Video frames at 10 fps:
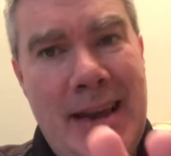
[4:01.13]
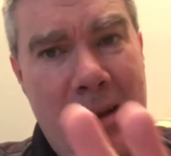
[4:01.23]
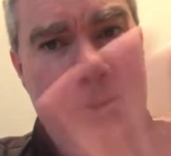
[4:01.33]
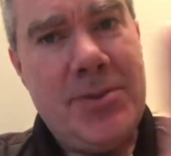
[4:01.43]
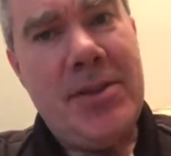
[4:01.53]

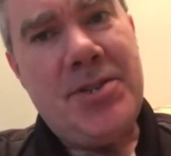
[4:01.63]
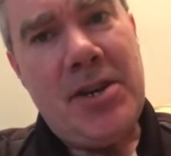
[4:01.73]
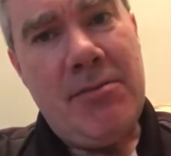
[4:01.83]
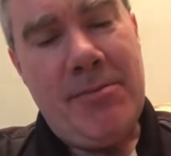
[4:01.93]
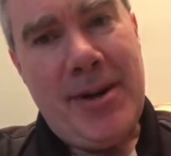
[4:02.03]
And most of the
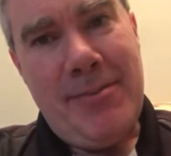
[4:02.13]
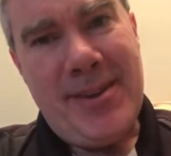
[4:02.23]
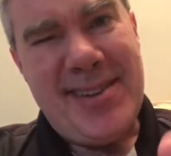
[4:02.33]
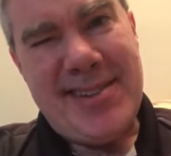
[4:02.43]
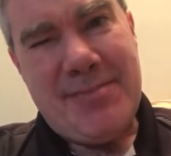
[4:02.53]
general
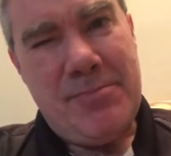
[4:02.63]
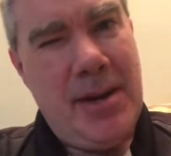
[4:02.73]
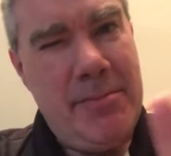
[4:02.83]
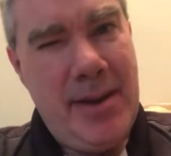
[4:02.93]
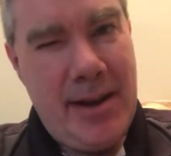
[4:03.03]
public is
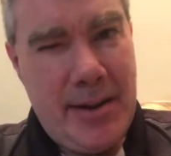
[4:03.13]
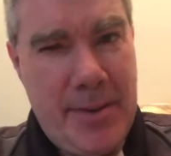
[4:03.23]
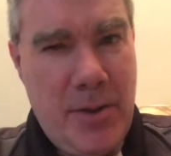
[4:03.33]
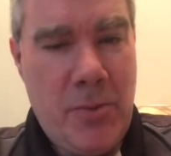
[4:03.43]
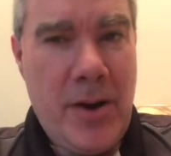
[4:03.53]
probably not going to
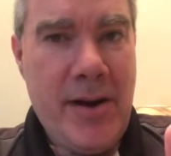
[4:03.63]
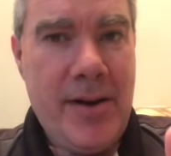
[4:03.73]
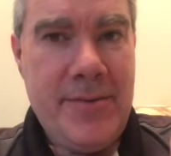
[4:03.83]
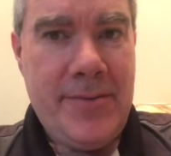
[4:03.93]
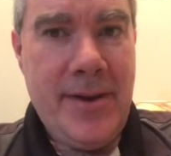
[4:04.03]
be aware
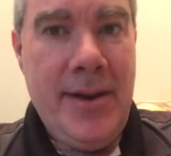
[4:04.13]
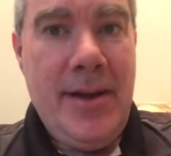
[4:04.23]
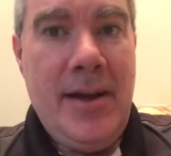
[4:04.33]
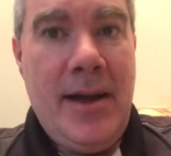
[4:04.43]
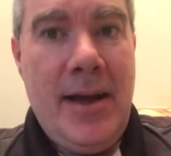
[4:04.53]
of
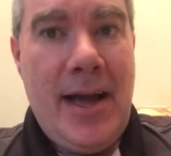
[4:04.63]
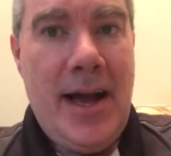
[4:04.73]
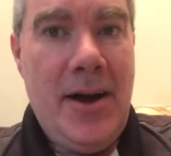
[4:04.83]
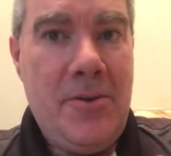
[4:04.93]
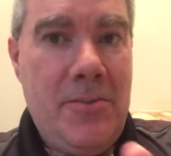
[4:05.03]

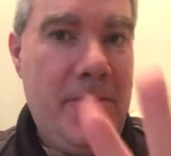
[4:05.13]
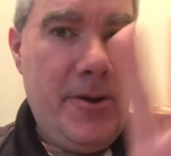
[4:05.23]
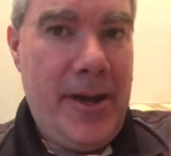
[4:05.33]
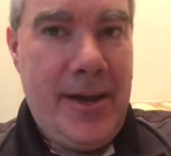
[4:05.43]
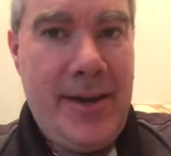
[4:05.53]
how
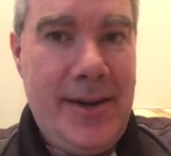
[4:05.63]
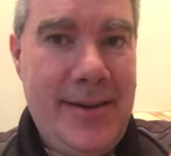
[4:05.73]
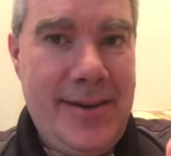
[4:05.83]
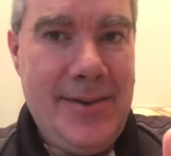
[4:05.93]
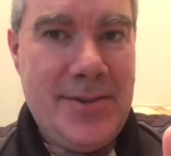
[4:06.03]

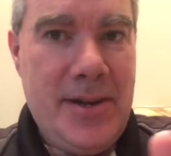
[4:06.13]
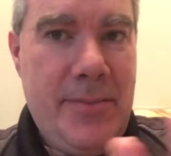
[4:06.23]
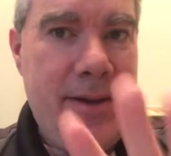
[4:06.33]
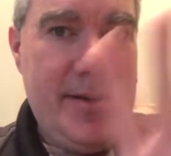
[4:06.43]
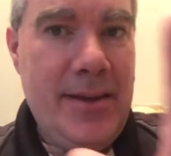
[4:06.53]
banking is going to
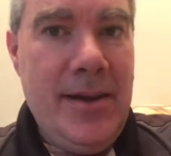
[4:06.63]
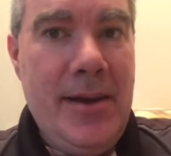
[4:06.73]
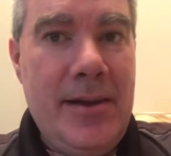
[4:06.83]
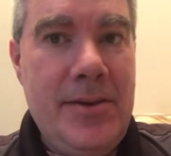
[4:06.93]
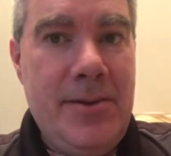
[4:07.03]
be
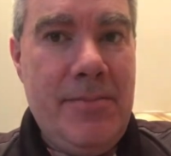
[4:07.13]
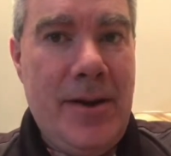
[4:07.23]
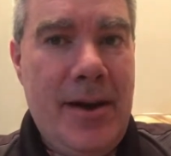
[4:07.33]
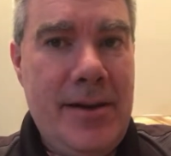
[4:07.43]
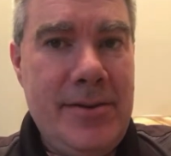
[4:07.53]

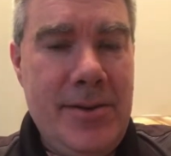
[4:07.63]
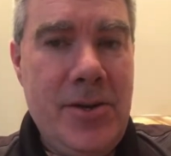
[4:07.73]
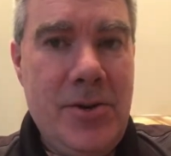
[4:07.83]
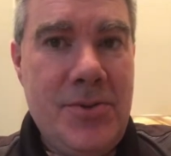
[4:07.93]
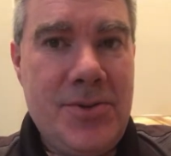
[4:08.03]

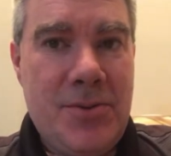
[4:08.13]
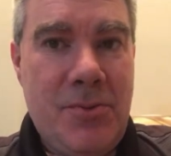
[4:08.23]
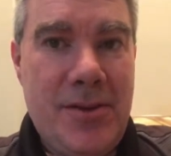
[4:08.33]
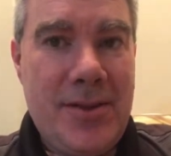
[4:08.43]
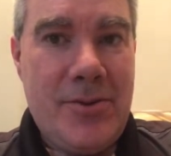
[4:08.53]
used
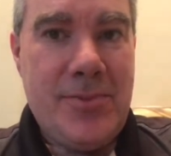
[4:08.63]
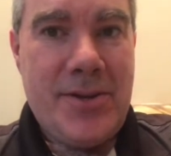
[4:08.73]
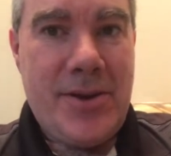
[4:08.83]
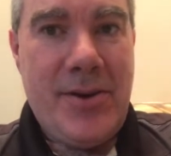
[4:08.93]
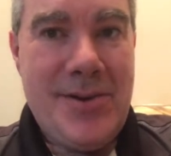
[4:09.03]
with
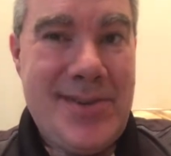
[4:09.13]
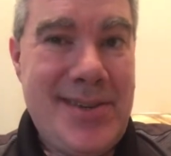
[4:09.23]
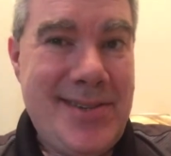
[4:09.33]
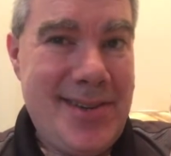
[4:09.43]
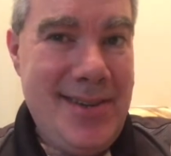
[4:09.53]

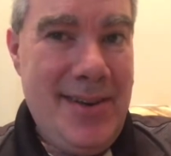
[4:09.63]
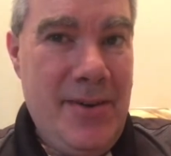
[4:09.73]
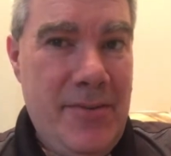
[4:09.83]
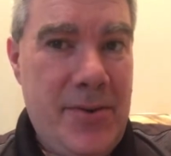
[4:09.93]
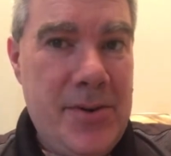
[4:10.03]
cryptocurrencies
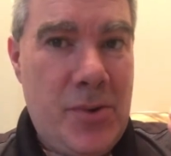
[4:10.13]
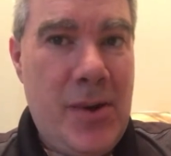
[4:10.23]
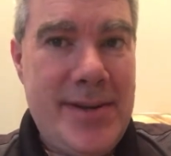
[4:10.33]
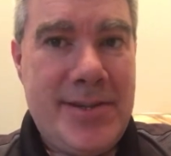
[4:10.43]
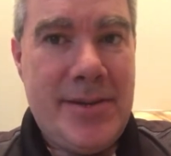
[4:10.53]
for
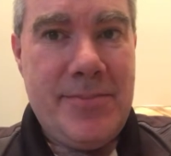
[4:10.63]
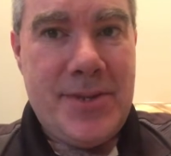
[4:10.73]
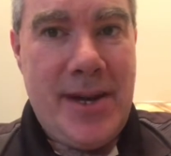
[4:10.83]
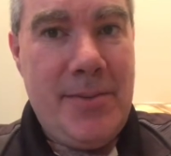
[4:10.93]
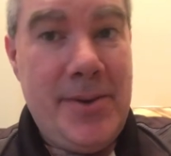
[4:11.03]
quite some
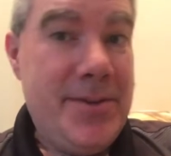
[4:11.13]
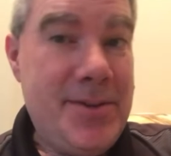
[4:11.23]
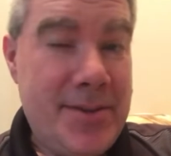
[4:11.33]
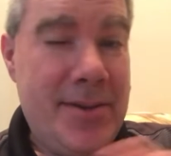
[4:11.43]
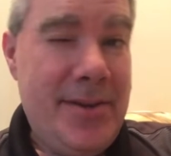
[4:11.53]
time. They're
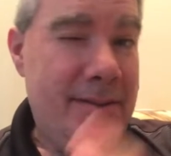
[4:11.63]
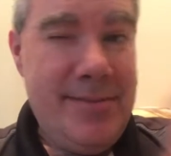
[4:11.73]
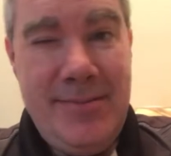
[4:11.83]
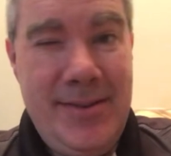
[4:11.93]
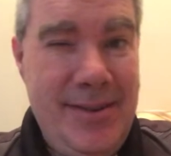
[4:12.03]
just going to
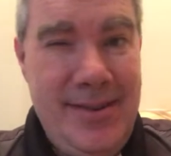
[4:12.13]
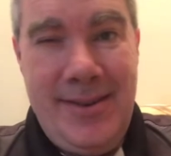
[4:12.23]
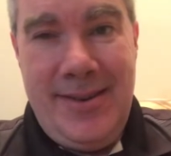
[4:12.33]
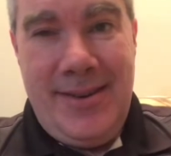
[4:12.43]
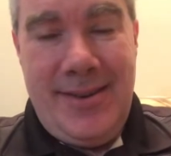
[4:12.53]

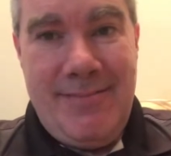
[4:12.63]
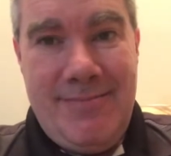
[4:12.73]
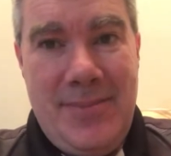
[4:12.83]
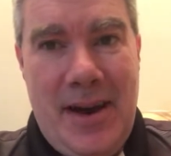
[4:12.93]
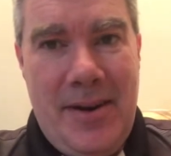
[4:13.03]

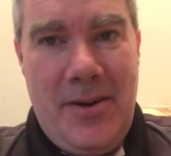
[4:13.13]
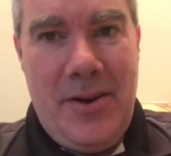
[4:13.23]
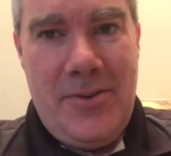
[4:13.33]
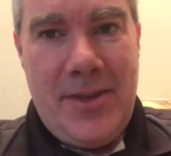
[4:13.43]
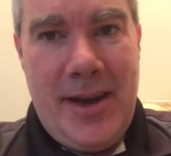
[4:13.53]
not
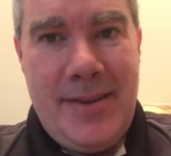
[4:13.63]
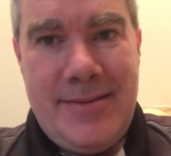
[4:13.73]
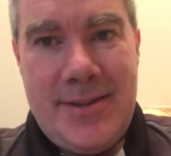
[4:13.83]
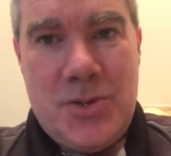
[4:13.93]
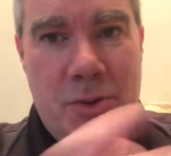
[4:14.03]
know
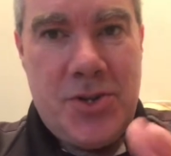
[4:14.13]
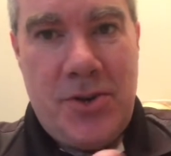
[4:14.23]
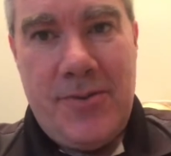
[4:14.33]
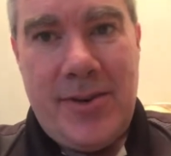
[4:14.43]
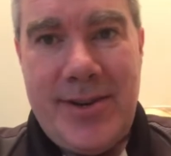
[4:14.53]
that the
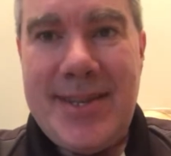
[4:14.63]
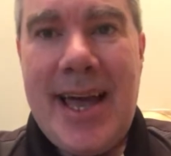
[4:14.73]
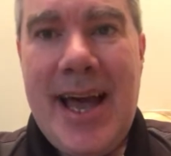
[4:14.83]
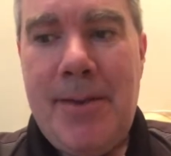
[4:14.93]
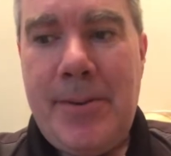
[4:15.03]
switchover has
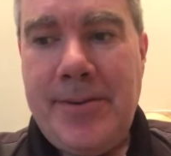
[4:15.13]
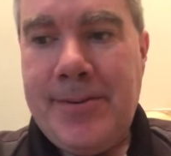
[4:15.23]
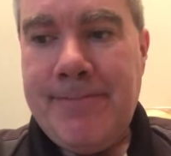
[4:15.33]
happened.